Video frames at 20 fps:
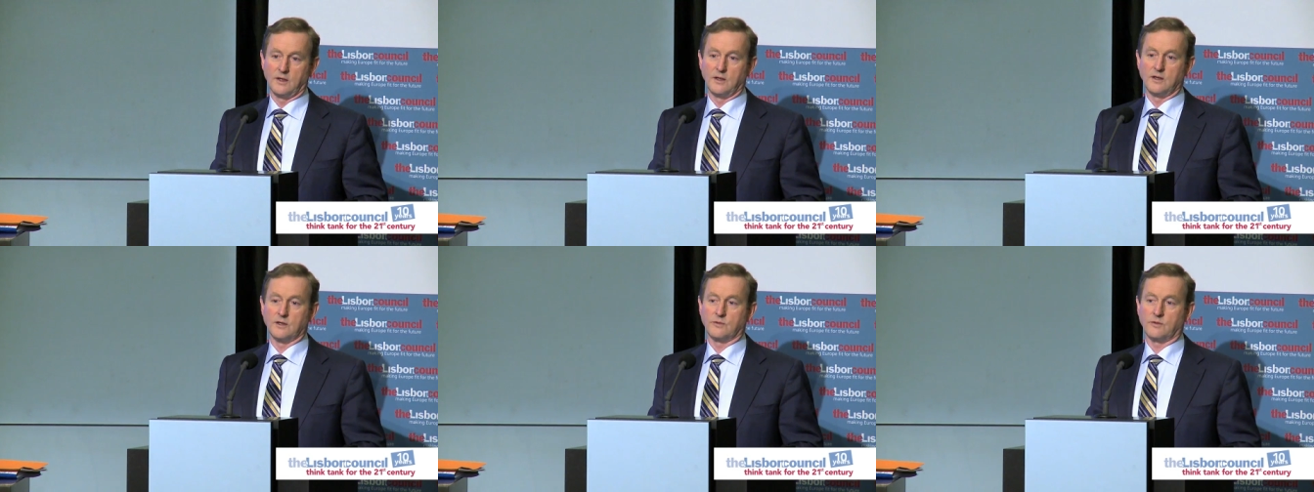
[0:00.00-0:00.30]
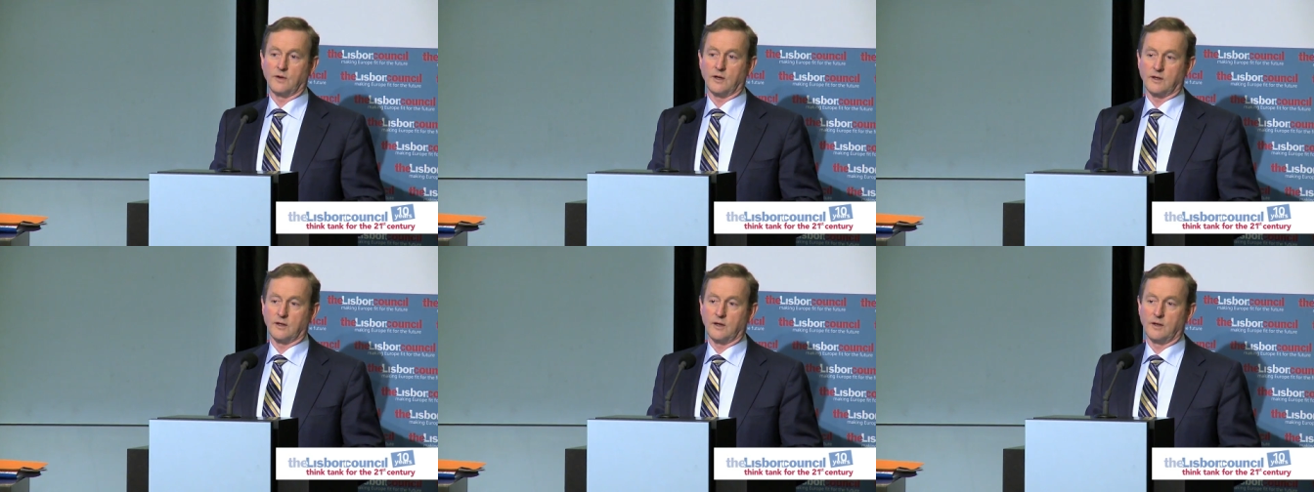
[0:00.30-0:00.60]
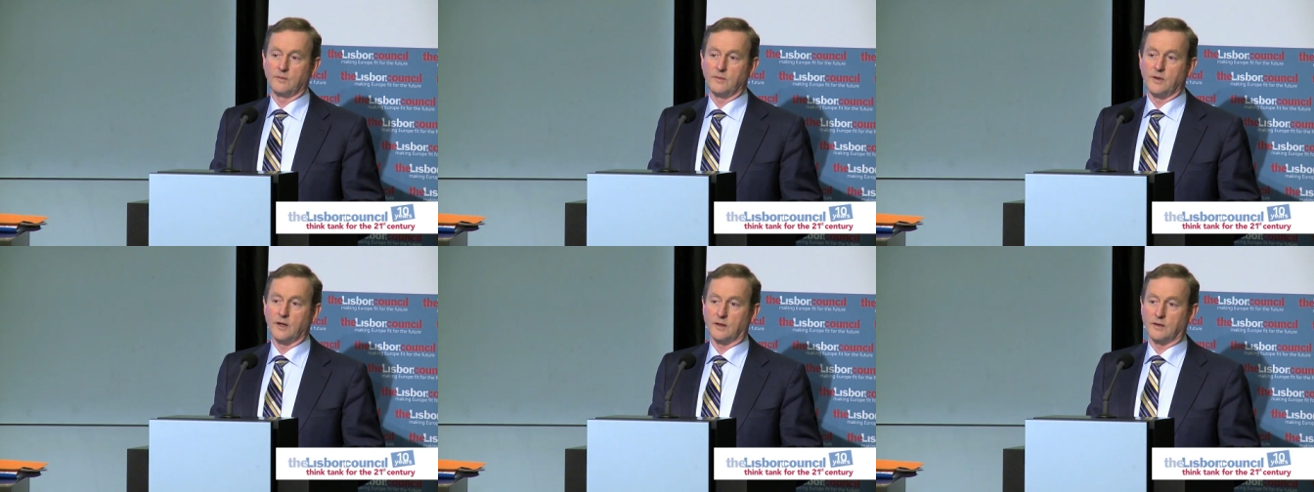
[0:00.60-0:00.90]
is what
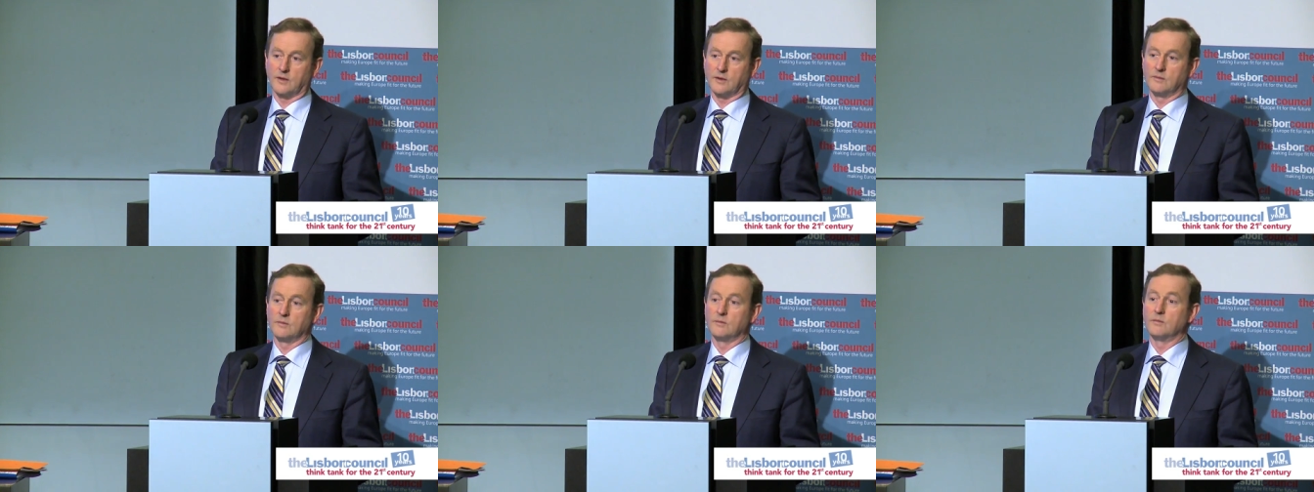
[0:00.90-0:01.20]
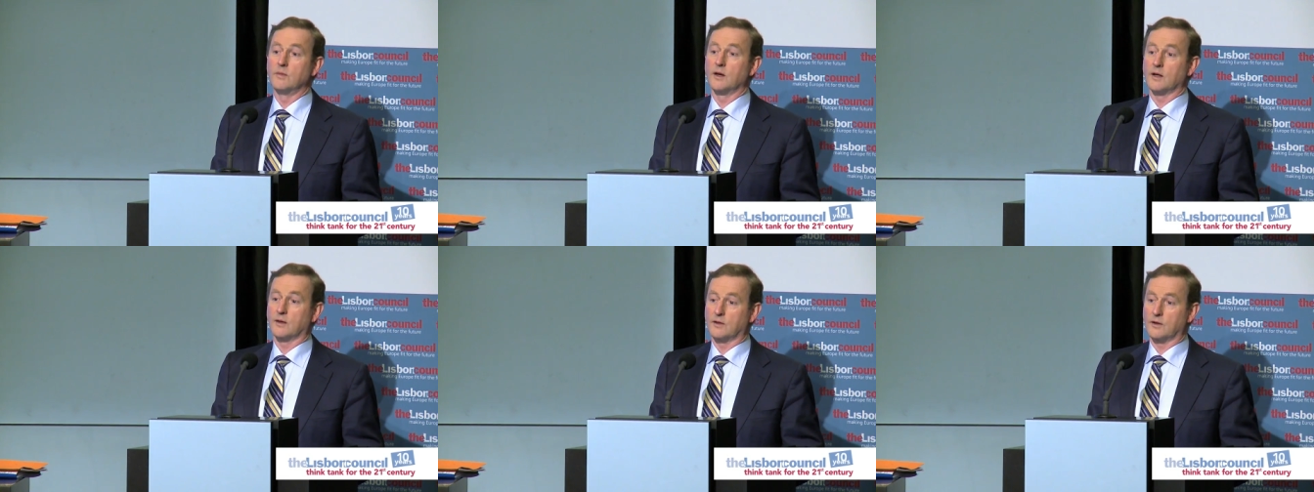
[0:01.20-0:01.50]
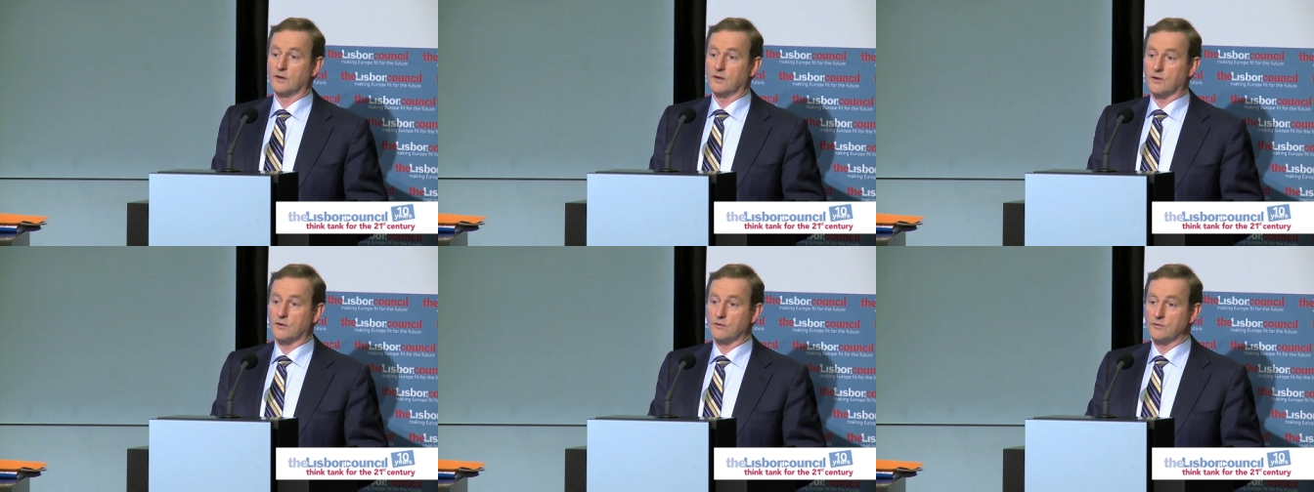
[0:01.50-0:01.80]
can make
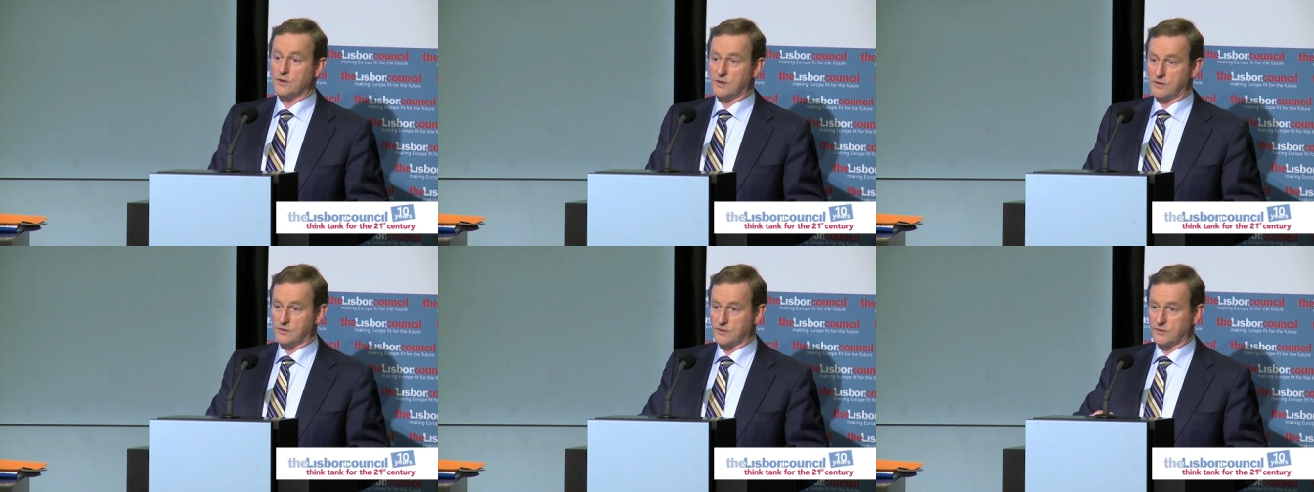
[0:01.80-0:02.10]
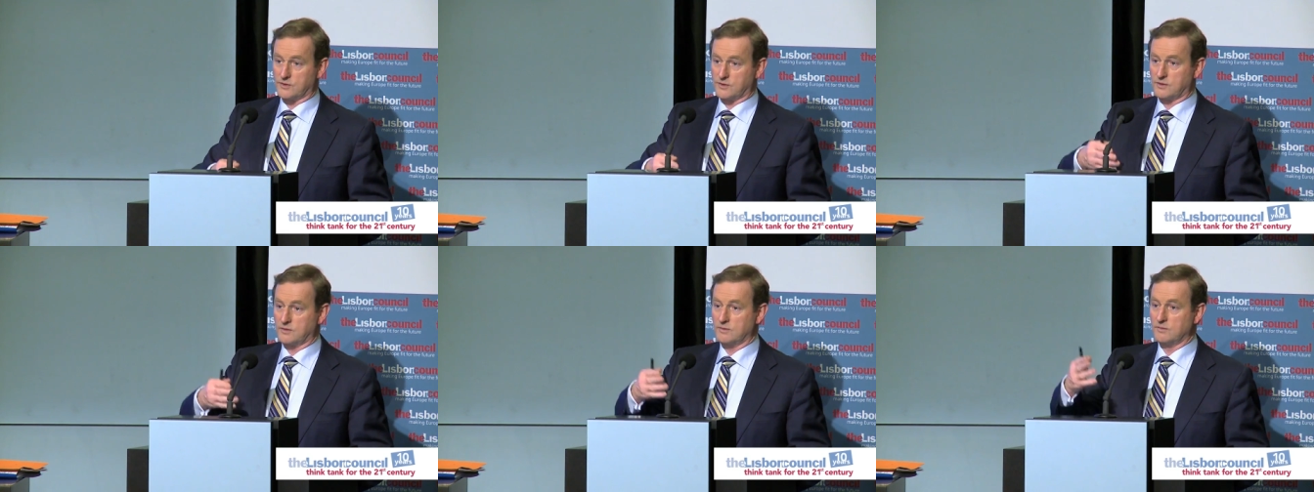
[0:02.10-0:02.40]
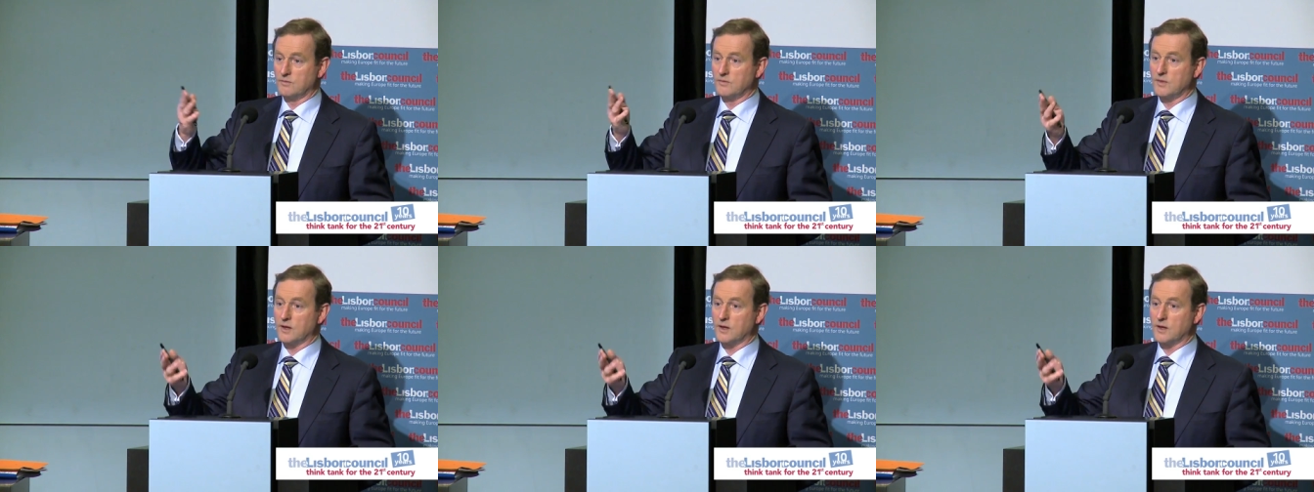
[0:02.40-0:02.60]
their careers,